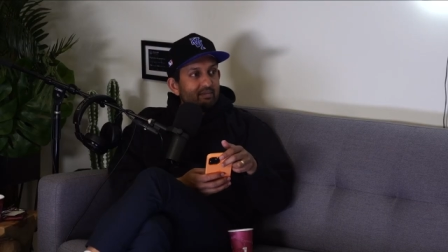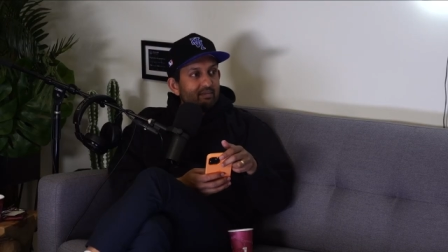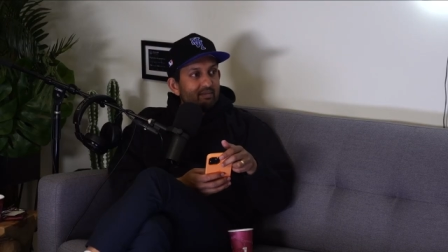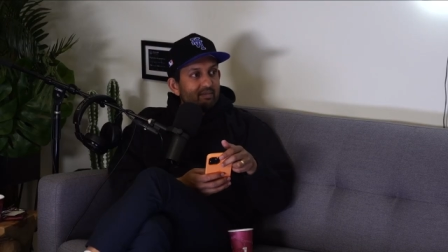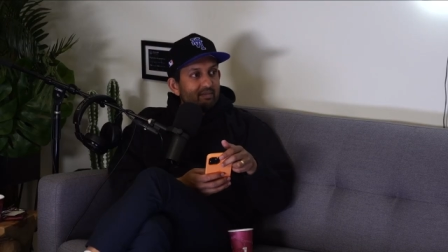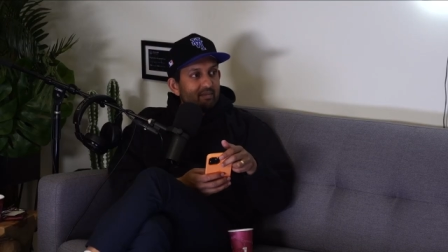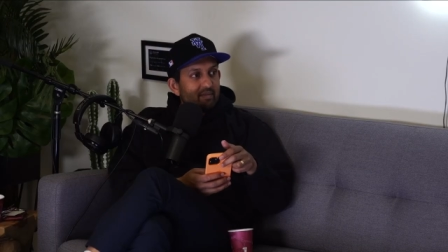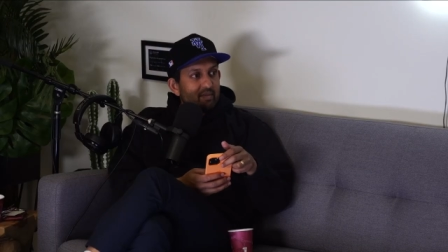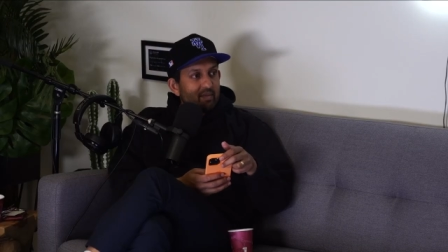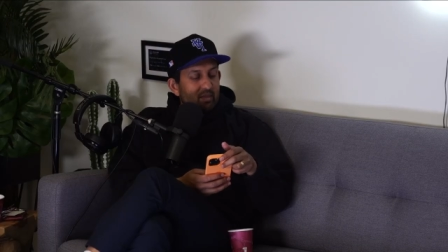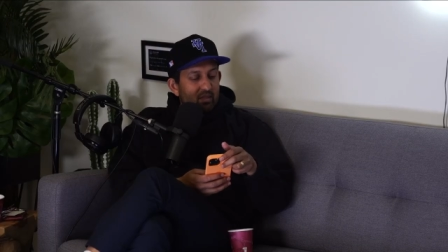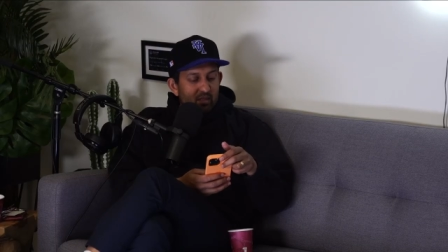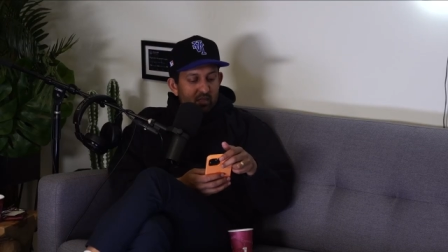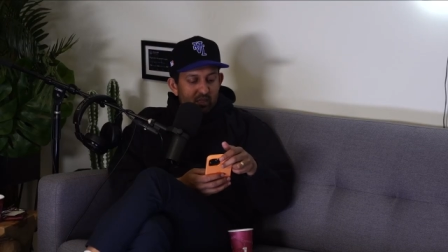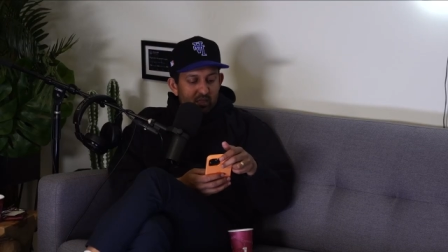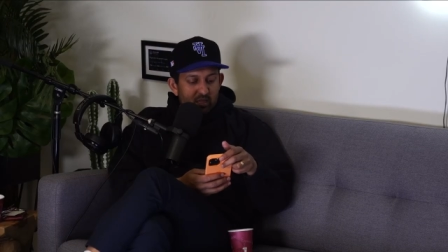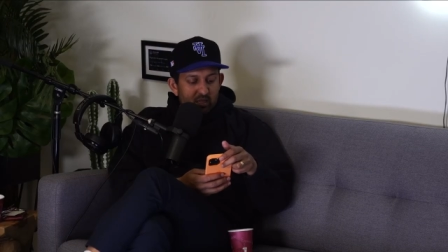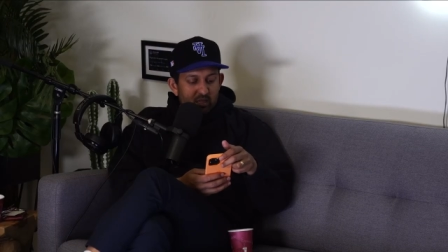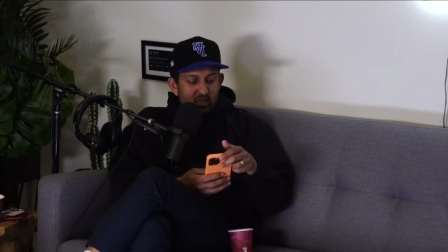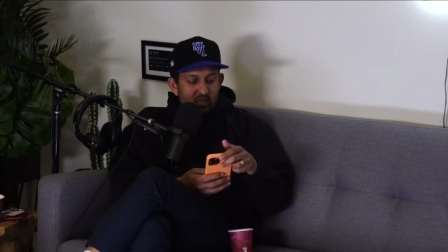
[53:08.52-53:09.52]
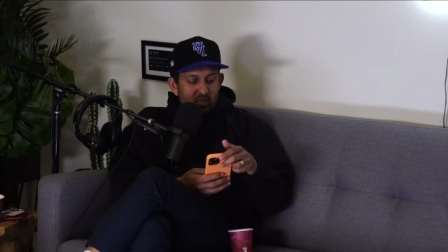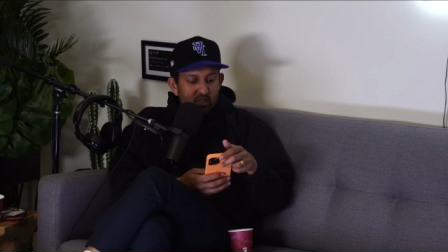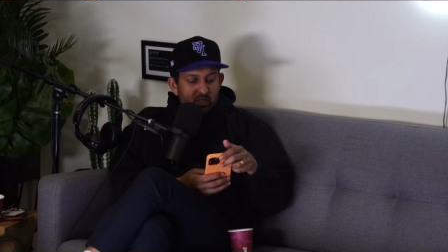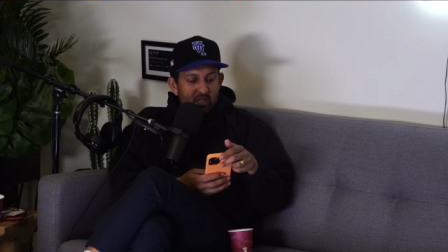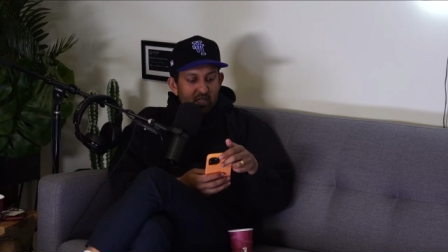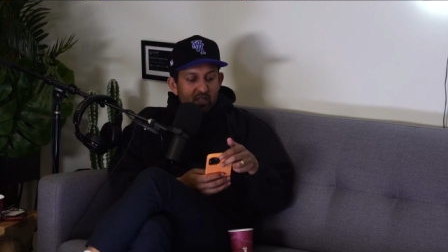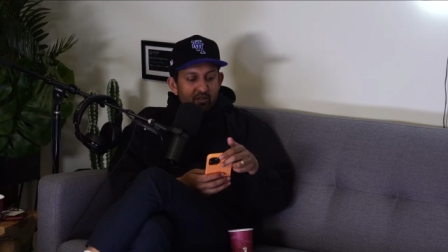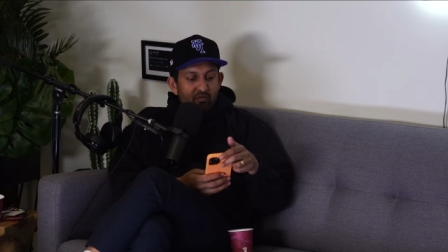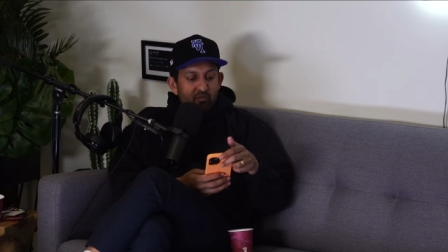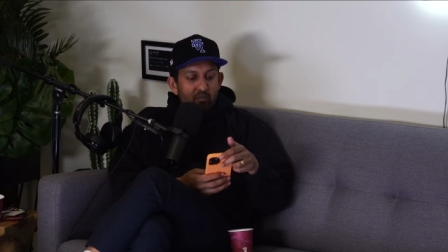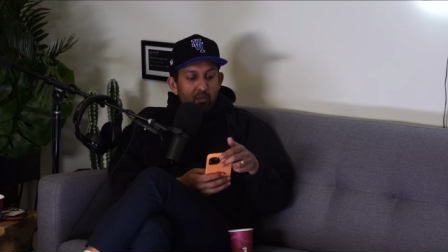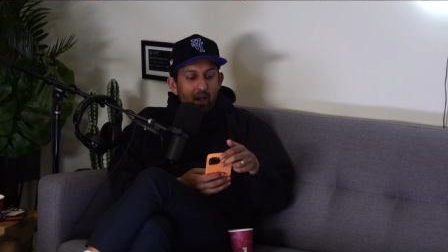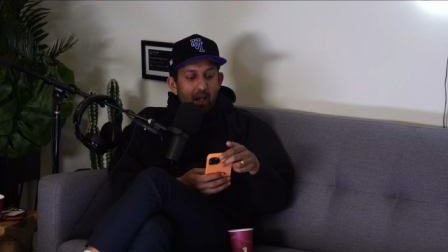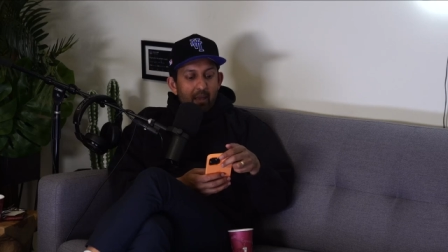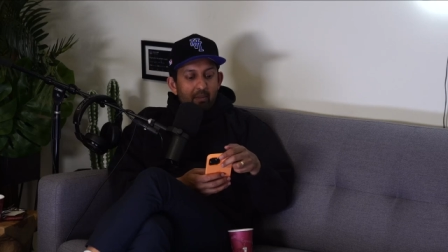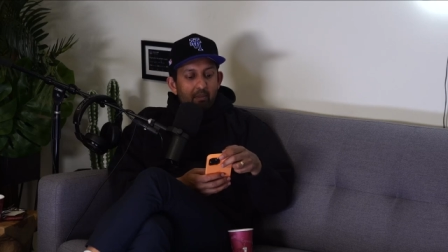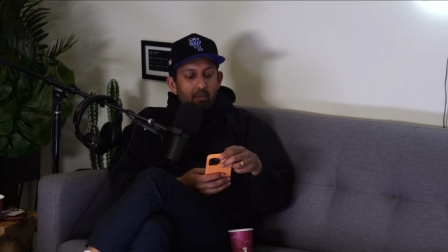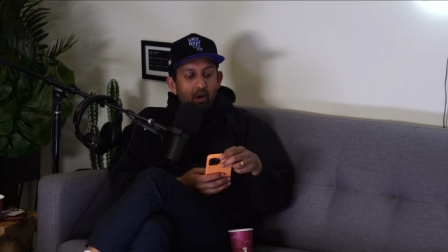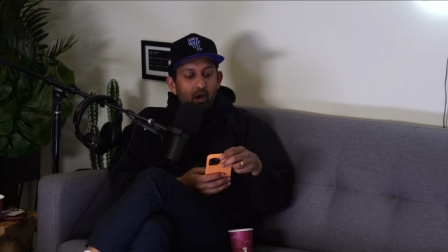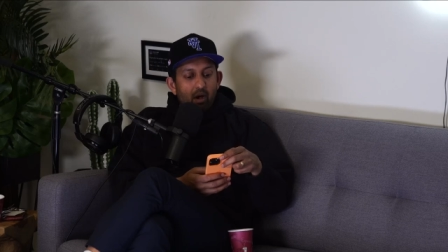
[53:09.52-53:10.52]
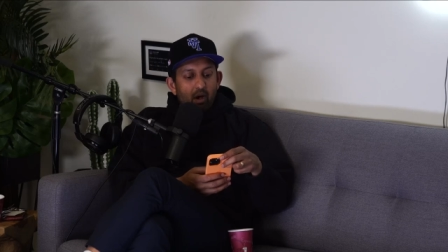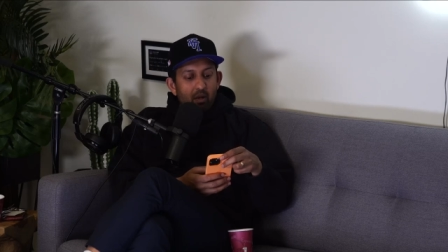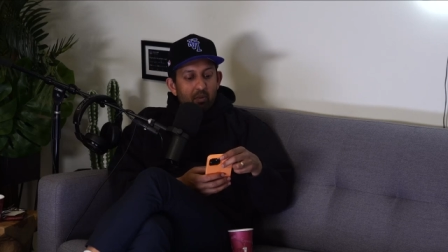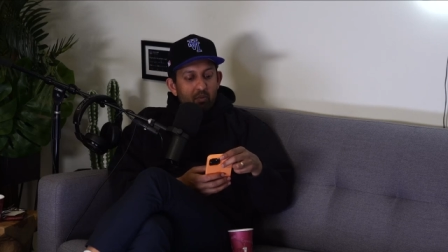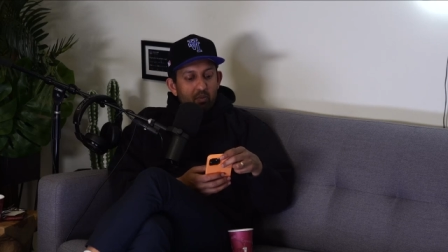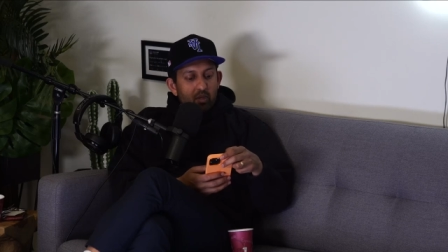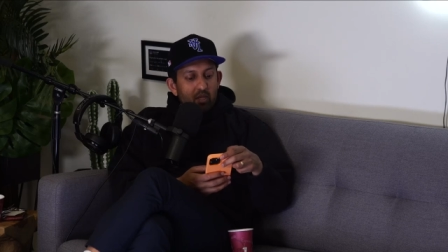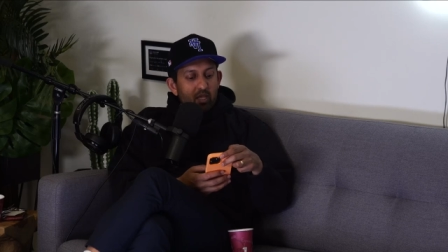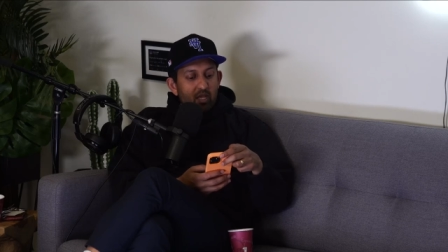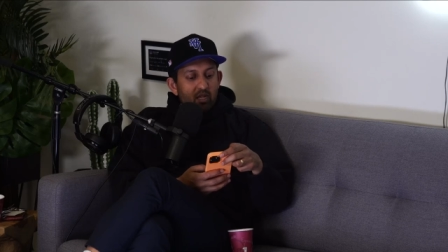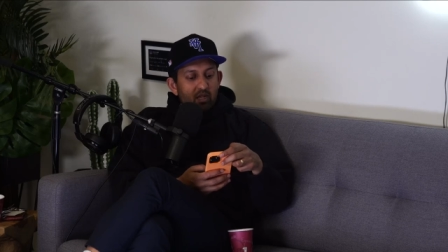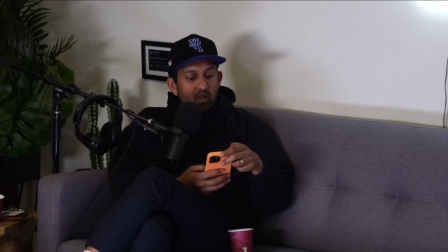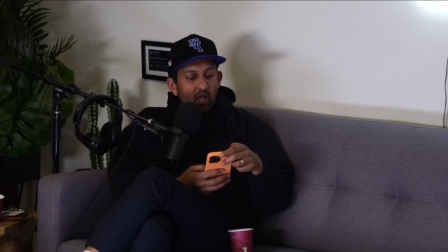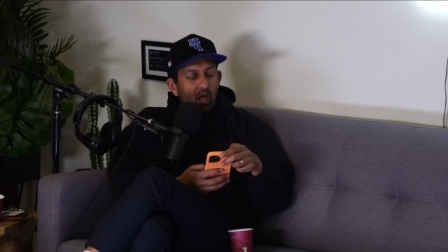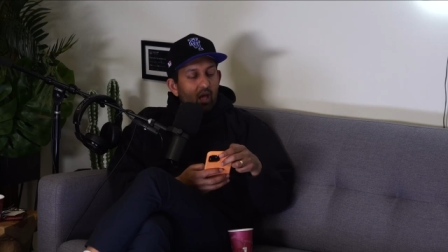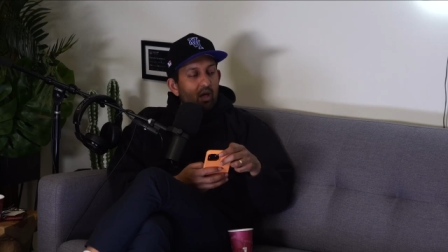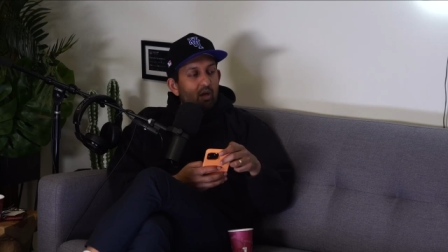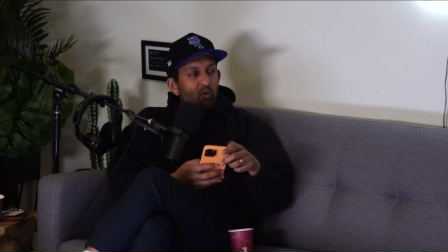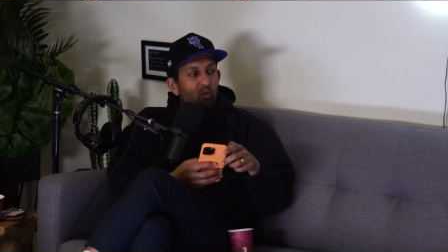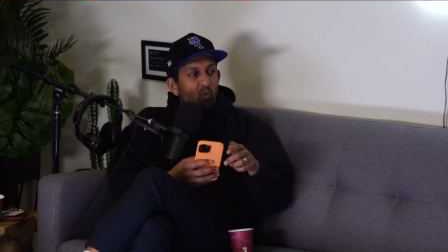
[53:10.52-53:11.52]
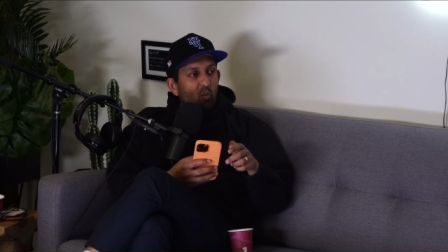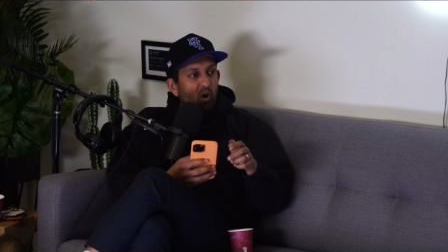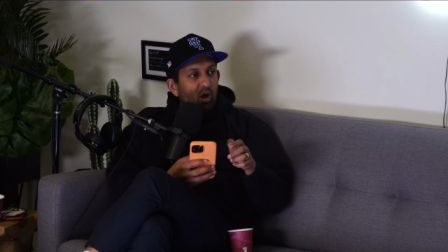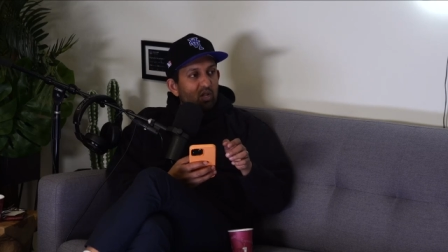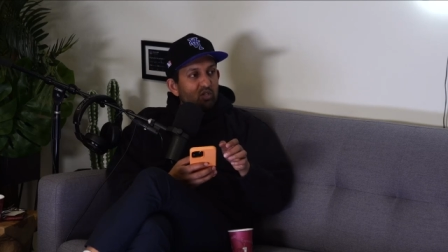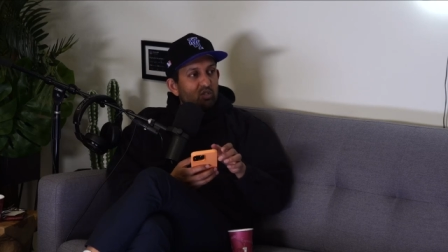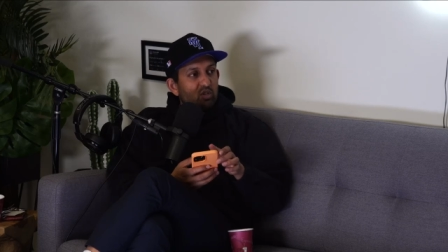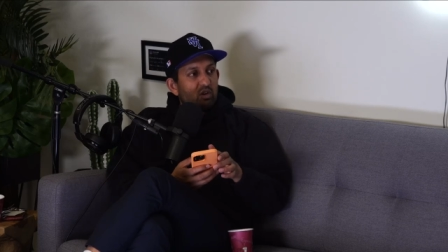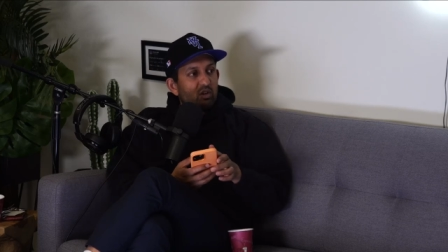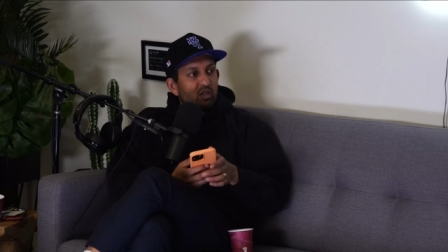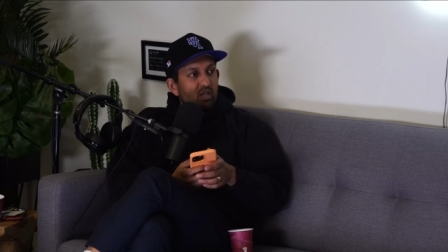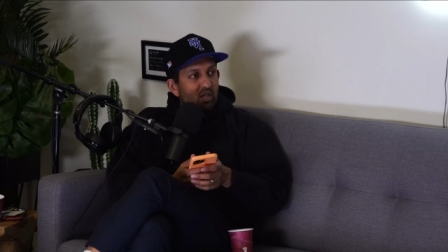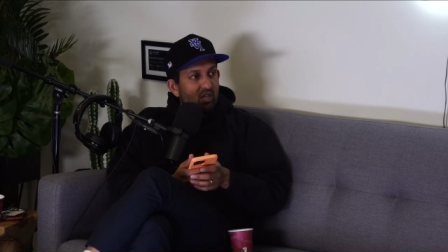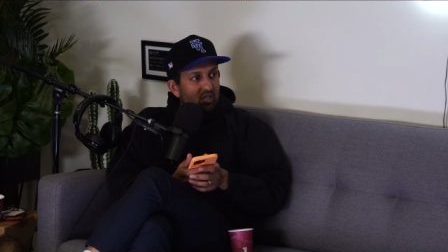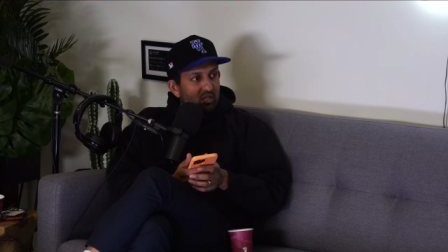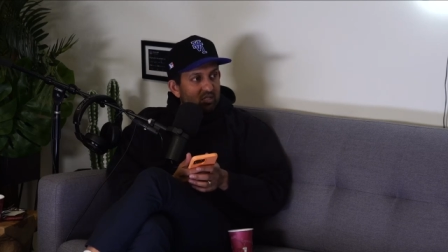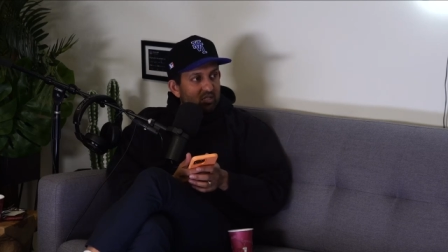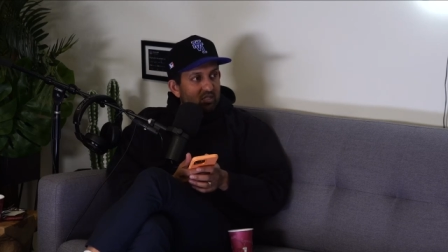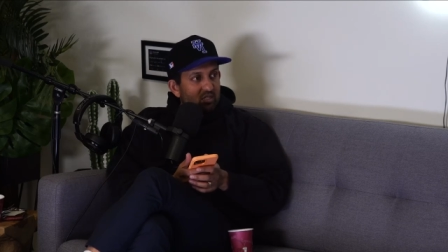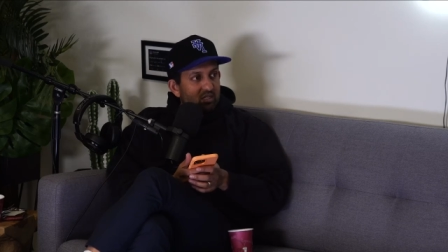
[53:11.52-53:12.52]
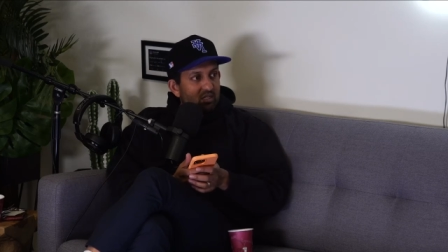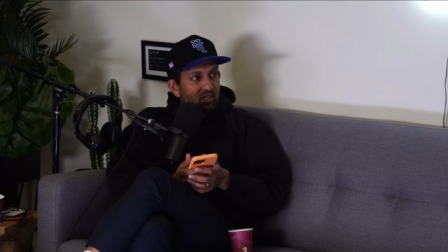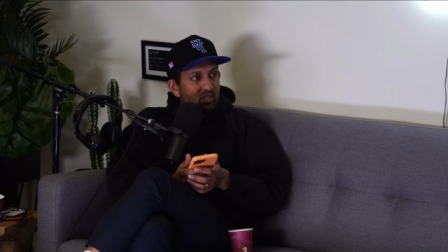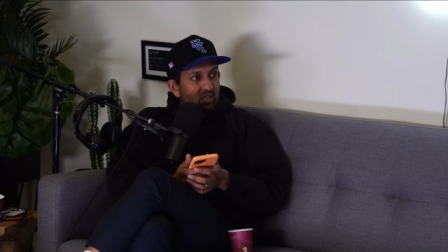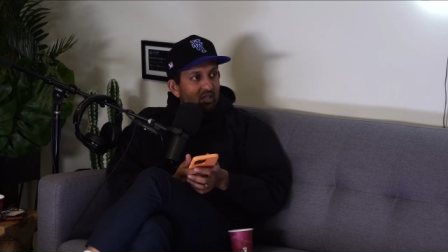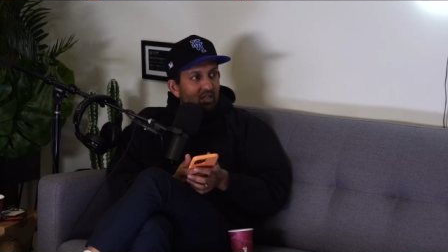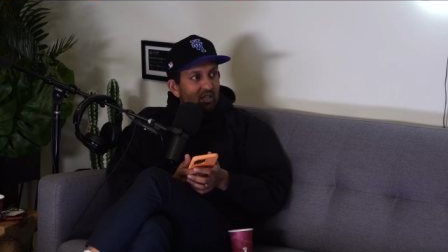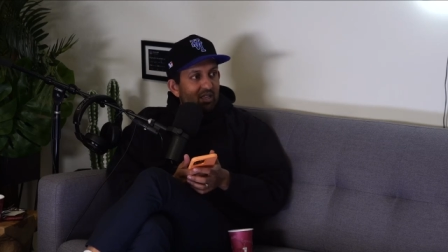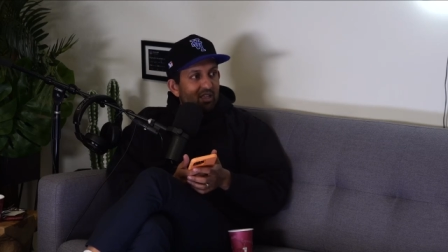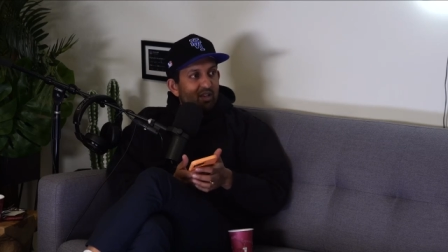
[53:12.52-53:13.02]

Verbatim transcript: Why? If my mom cannot watch our kids, Yeah.